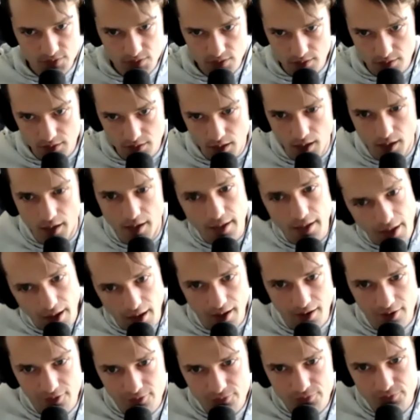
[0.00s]
that I
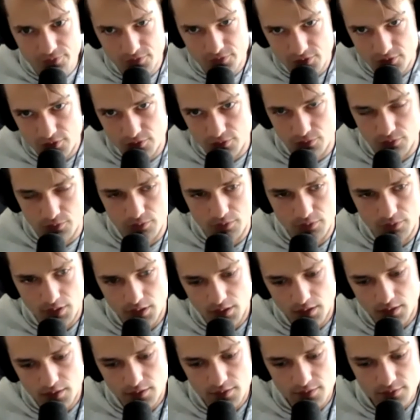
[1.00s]
have to
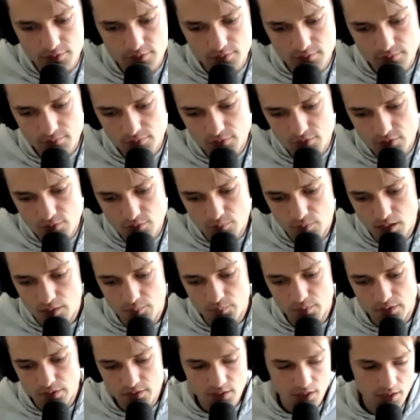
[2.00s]

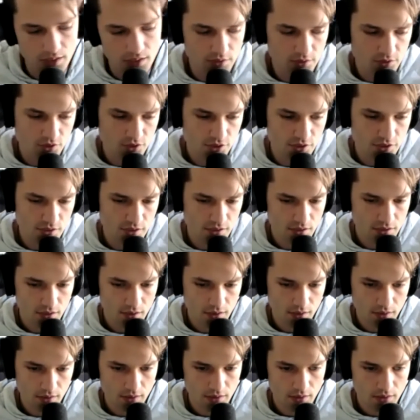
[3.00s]
maybe touch
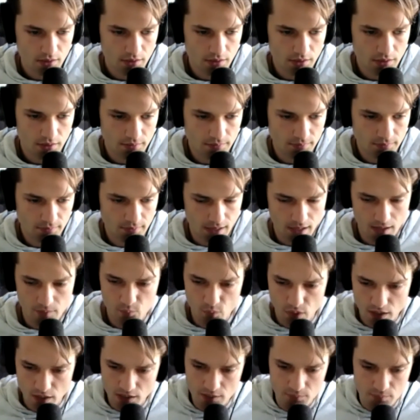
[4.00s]
that
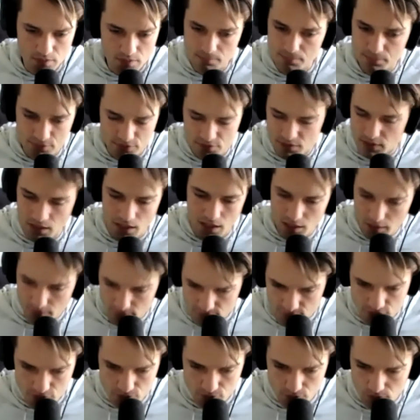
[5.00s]
many people's
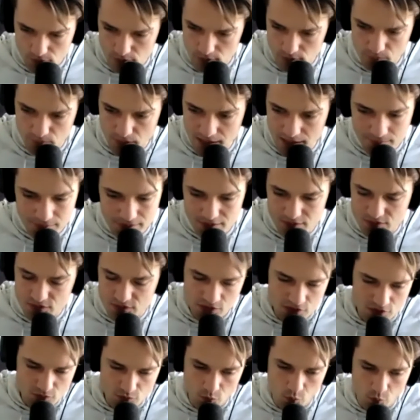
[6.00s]
lives, or maybe it's
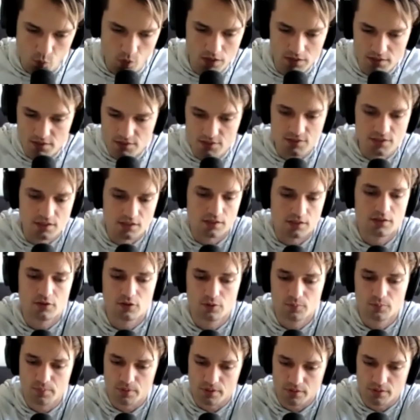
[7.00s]
just one
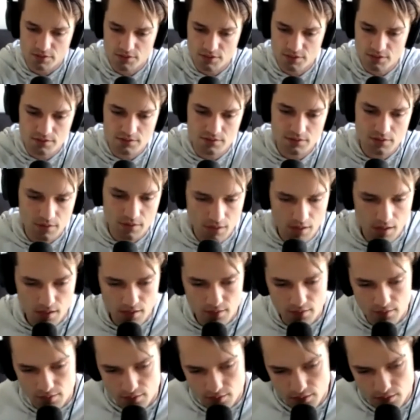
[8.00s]
singular person that